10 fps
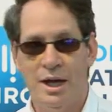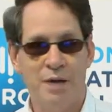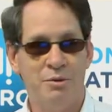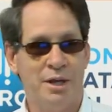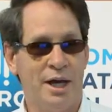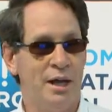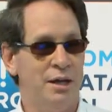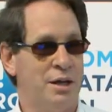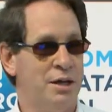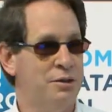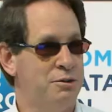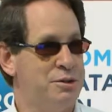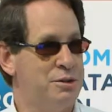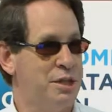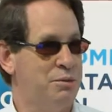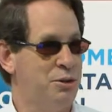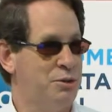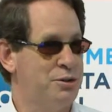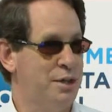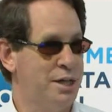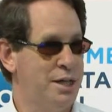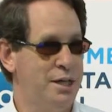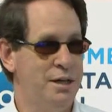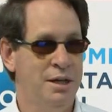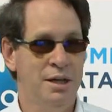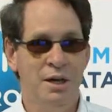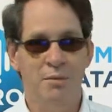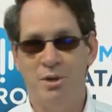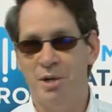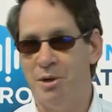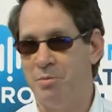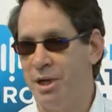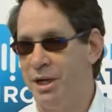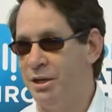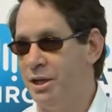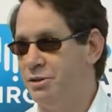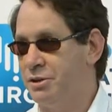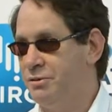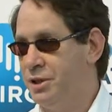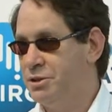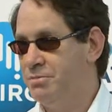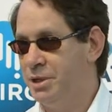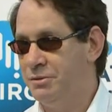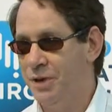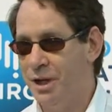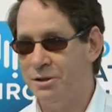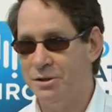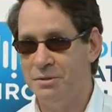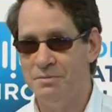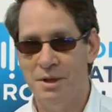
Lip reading: And with Gallagher, who is the world's leading premium brand electric fence manufacturer,